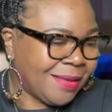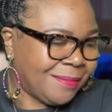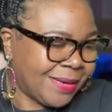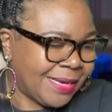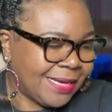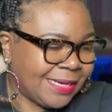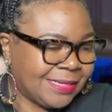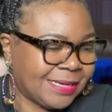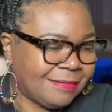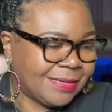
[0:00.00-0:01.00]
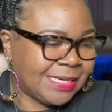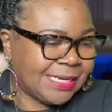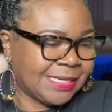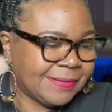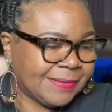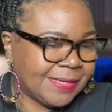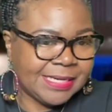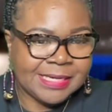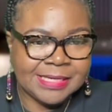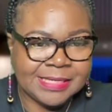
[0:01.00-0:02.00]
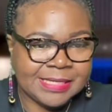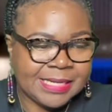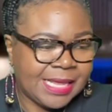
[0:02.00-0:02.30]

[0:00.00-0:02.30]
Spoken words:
But, you know, it is what it is.